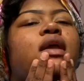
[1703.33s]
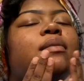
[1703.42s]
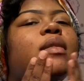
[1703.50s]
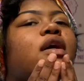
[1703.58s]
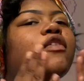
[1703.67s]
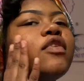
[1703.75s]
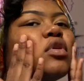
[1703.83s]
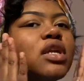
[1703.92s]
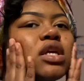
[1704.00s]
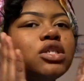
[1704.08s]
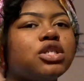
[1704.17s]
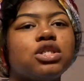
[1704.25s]
that my
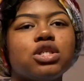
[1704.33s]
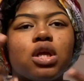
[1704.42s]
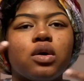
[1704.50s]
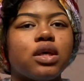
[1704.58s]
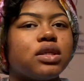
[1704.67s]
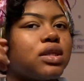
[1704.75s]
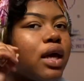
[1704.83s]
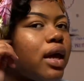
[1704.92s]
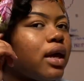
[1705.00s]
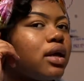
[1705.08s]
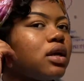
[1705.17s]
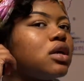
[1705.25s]
foundation, you know, is
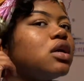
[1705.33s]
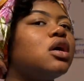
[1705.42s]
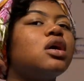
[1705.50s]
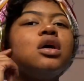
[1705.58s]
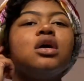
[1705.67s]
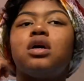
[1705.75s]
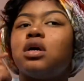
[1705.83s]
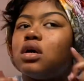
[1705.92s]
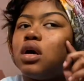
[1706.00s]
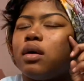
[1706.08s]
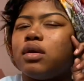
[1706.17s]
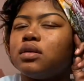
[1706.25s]
like,
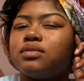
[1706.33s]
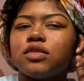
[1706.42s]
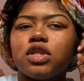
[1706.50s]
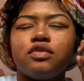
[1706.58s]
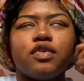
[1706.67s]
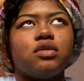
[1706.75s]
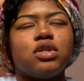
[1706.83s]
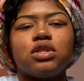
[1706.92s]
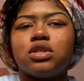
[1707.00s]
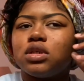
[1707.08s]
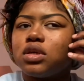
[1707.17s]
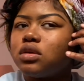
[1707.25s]
I mean,
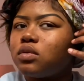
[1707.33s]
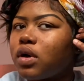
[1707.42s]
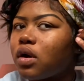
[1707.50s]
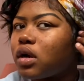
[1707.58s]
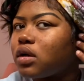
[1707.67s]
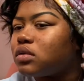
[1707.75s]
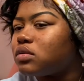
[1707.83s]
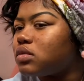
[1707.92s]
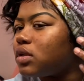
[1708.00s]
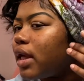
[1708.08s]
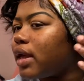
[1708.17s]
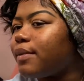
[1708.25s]
foundation, girl, where are you?
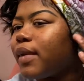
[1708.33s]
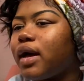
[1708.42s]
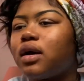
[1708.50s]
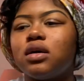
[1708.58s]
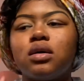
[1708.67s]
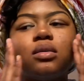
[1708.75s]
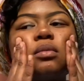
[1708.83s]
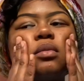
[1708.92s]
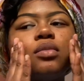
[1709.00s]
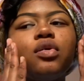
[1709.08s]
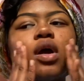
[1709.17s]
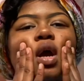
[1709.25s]
Now that my
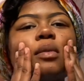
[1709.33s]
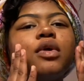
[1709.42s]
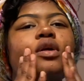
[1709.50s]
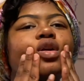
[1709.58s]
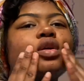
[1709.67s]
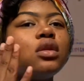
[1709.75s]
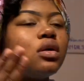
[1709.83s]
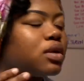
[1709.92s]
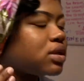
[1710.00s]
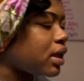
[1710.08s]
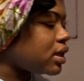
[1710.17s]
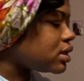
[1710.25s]
primer, you know, is like